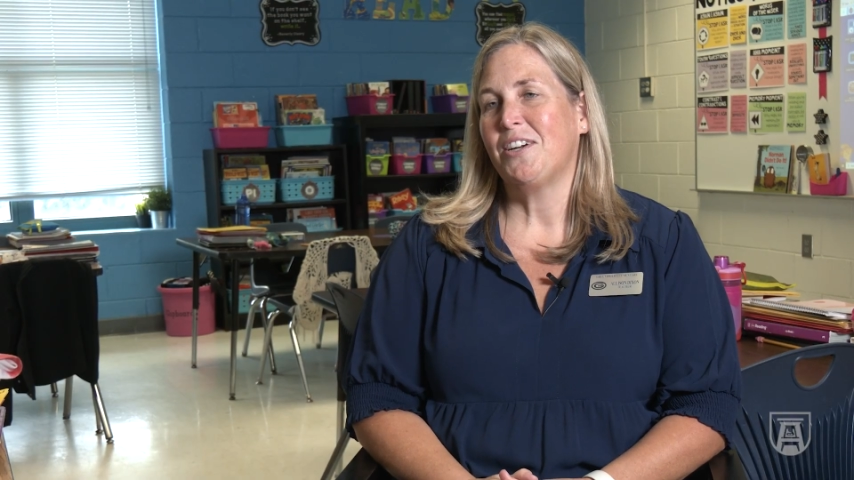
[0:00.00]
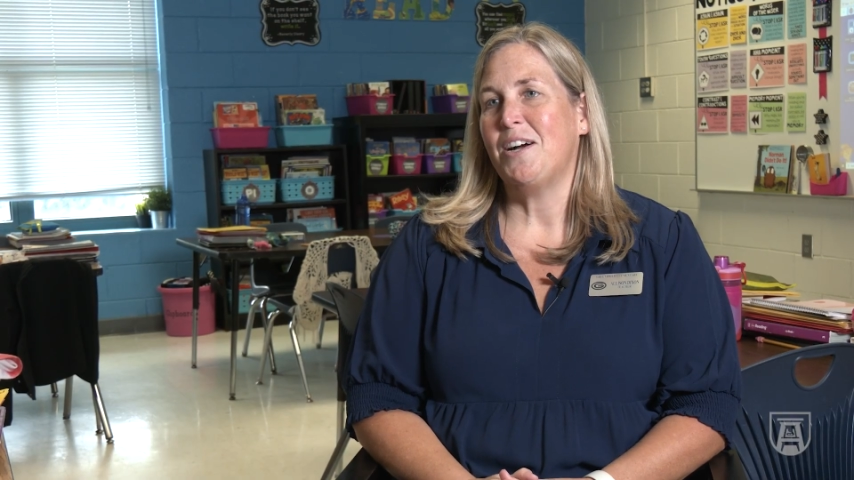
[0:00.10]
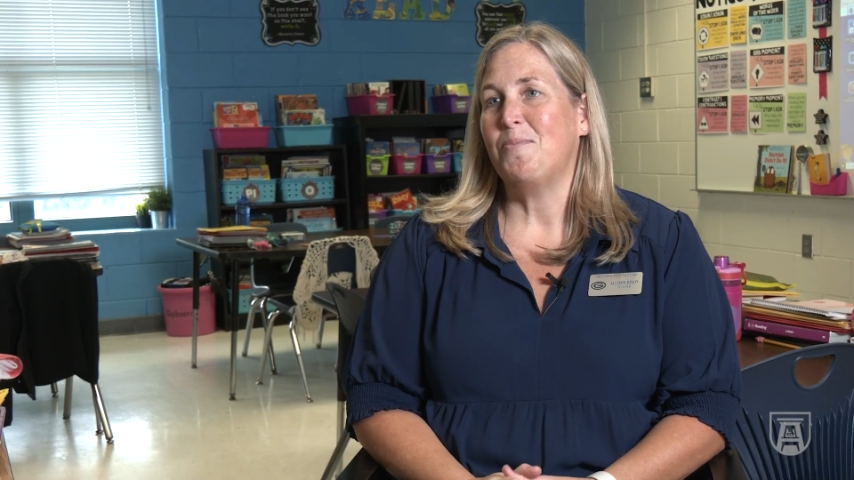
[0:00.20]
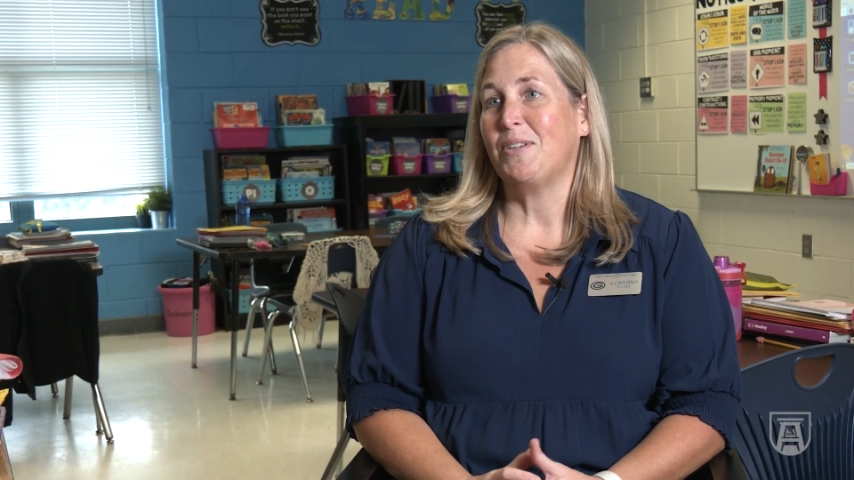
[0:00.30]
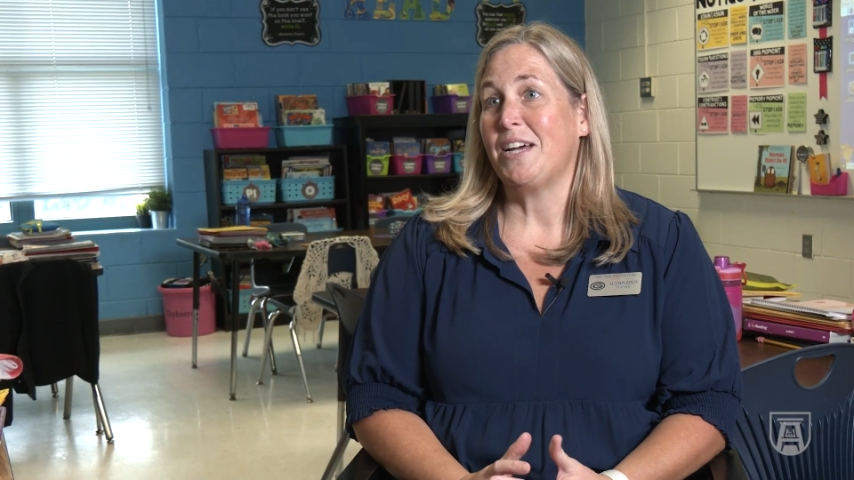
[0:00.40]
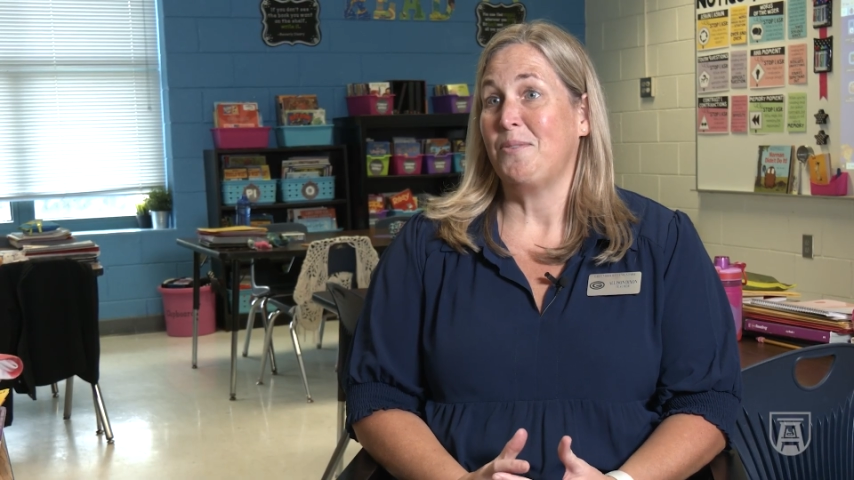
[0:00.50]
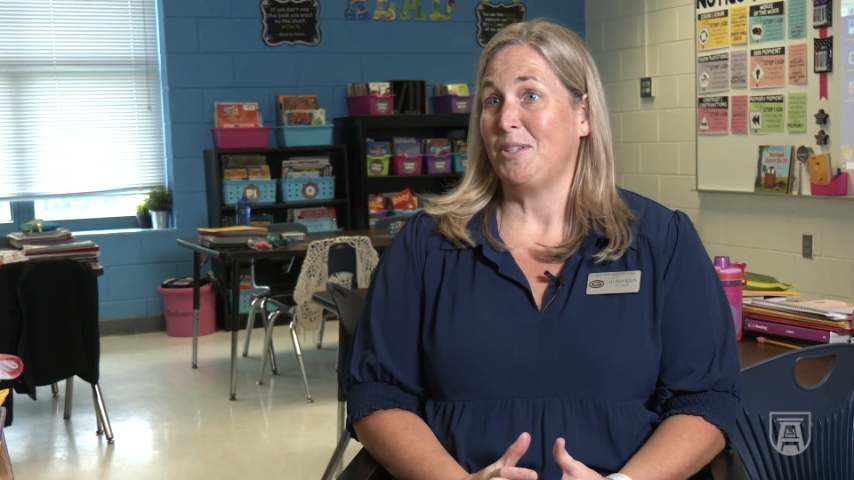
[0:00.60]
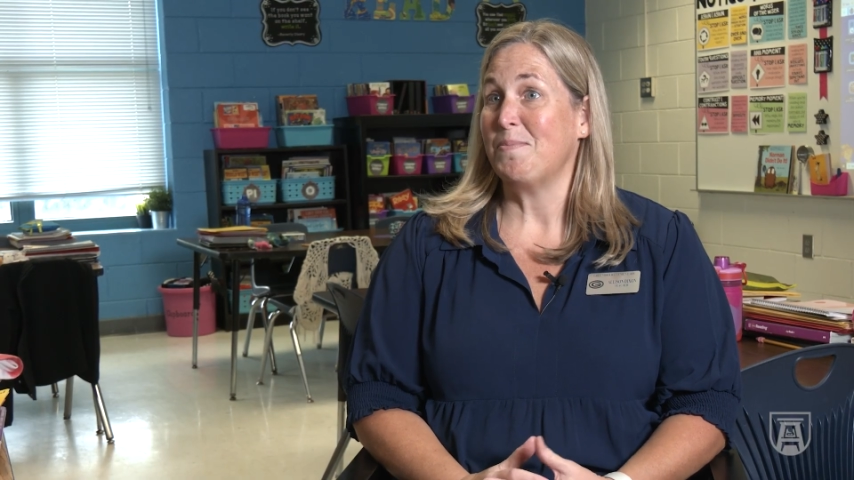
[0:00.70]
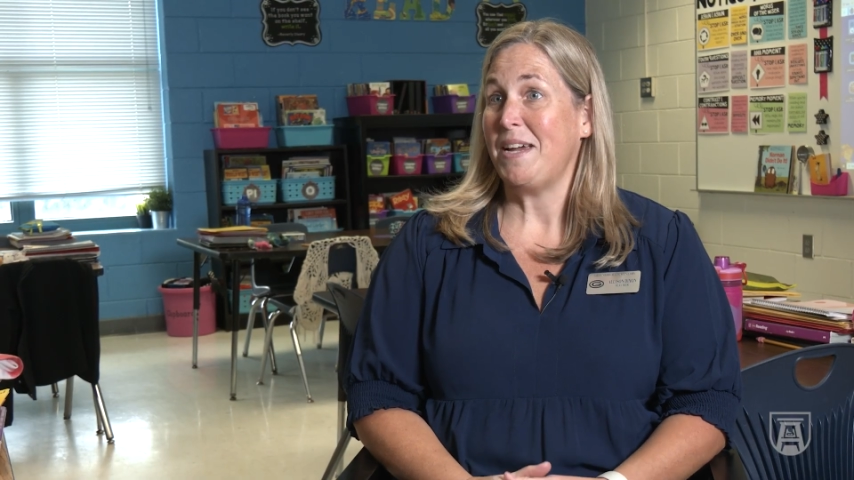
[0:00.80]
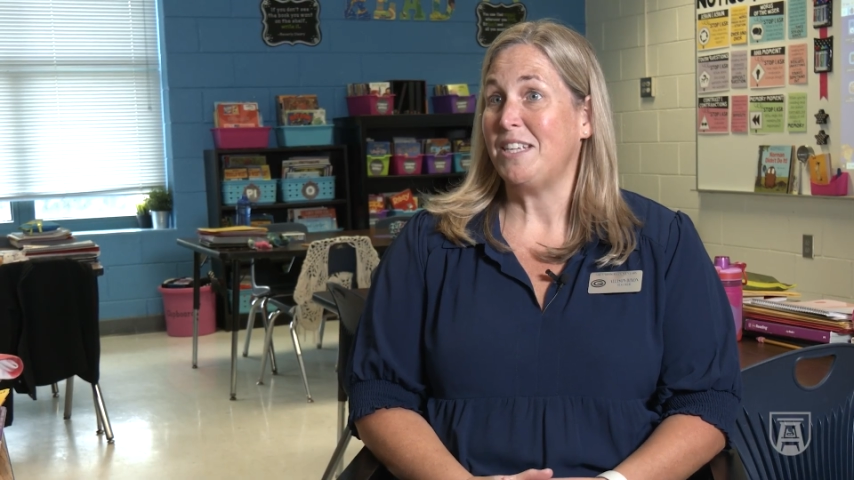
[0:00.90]
kind of
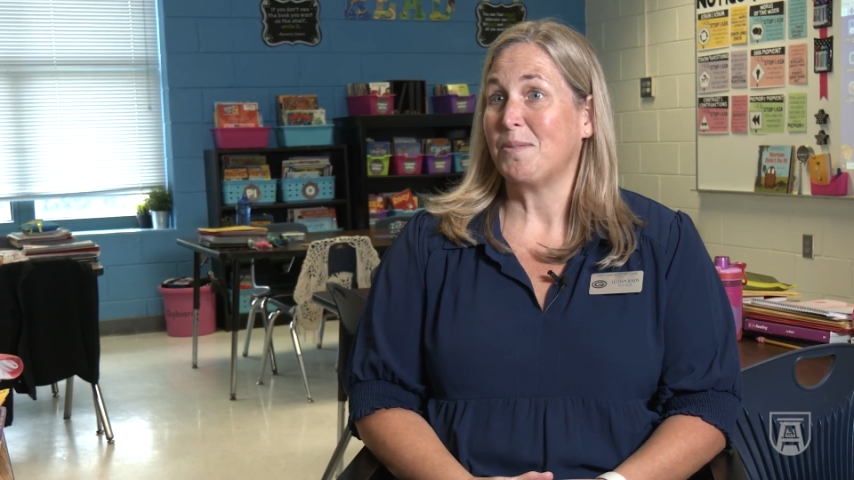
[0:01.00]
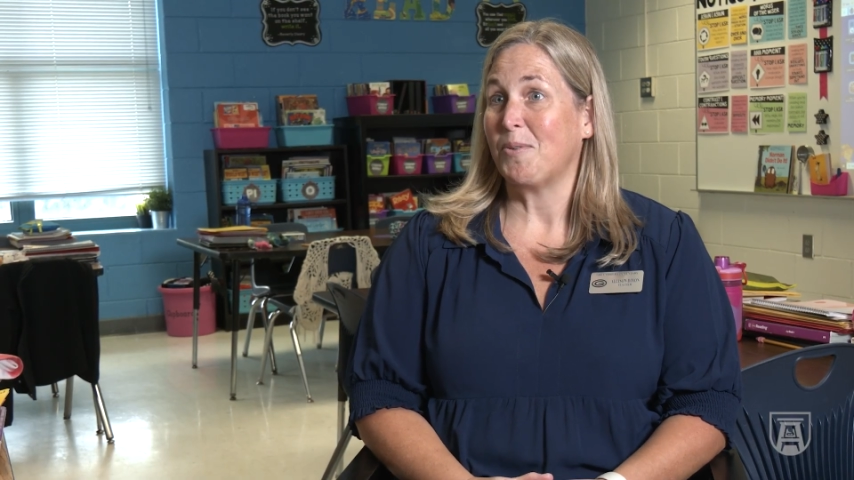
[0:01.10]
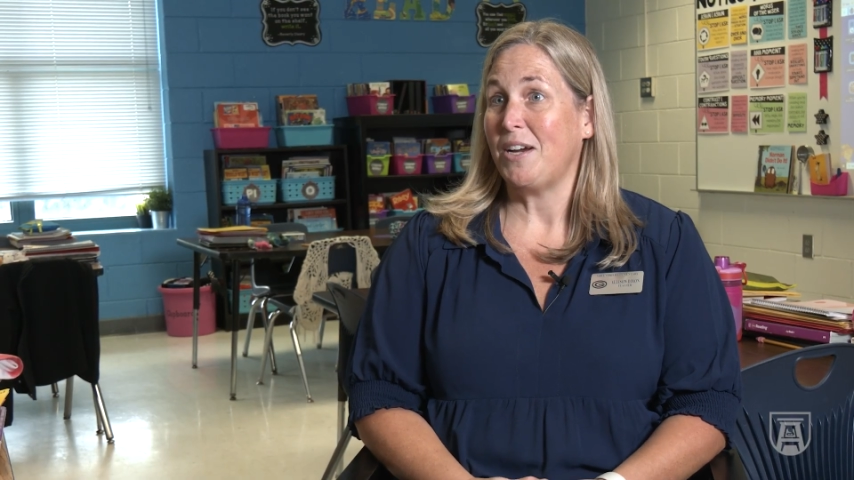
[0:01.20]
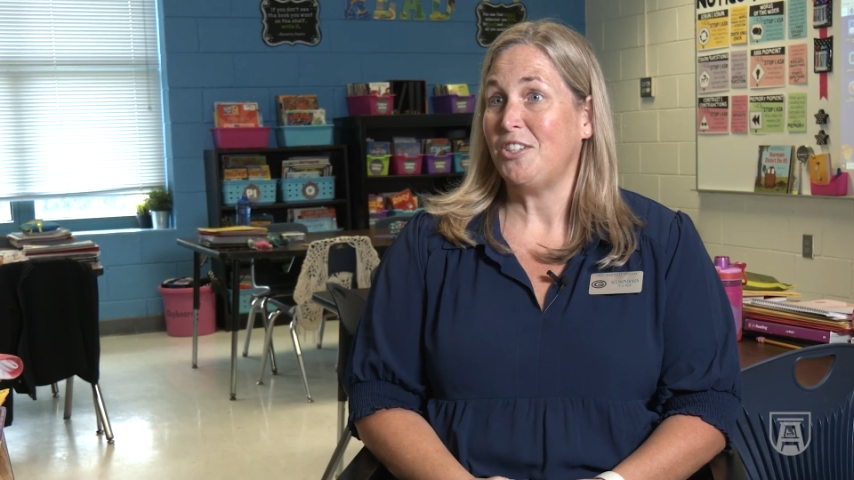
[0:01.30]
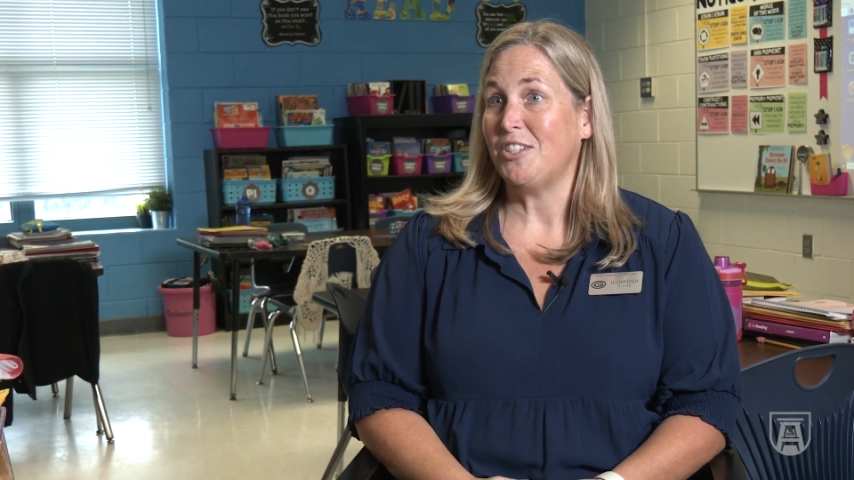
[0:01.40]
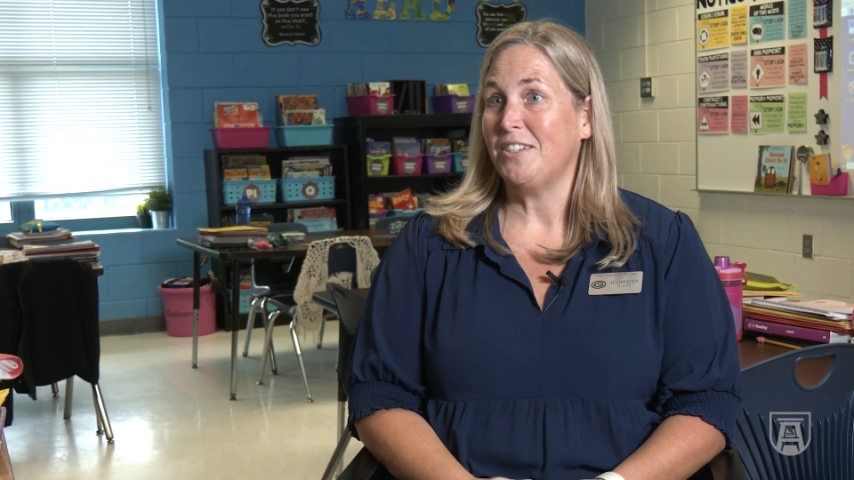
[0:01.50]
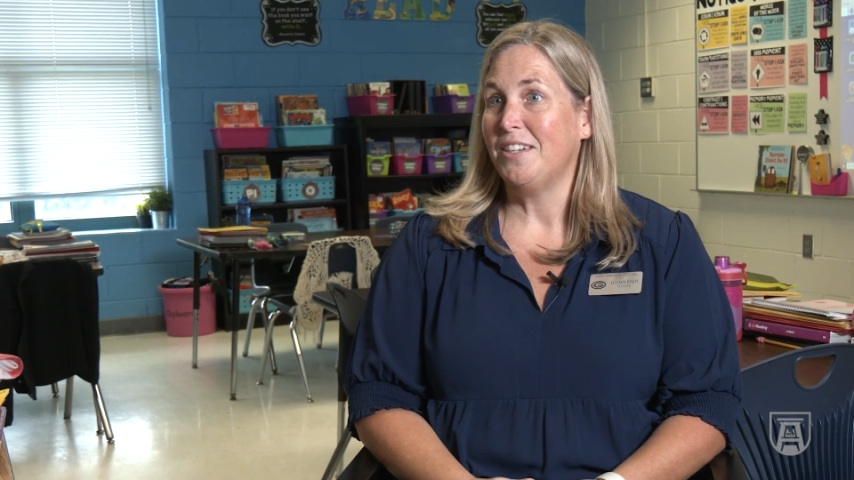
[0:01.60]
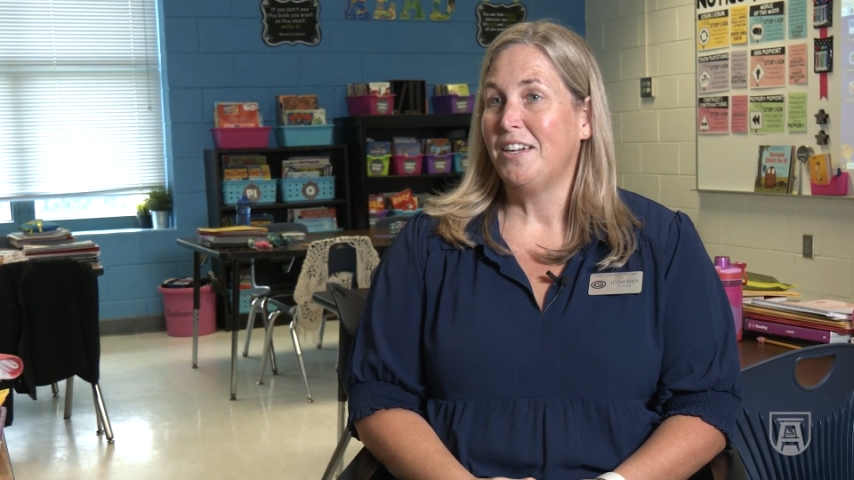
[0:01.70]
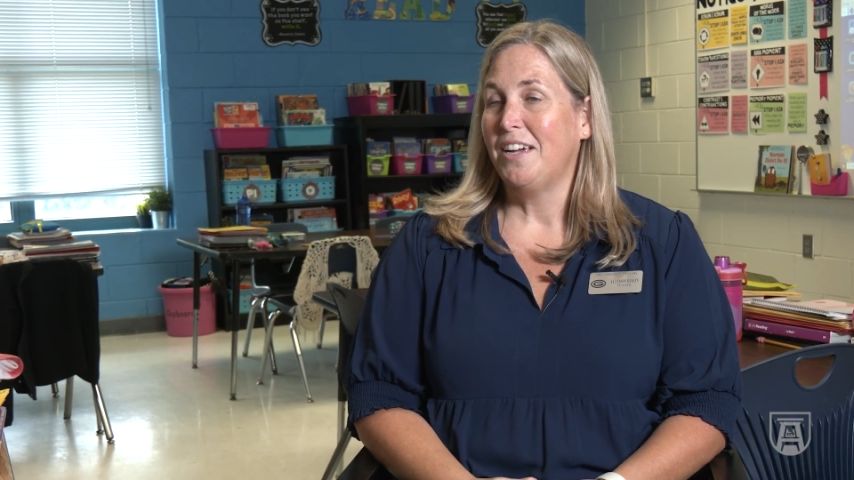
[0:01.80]
was my inspiration.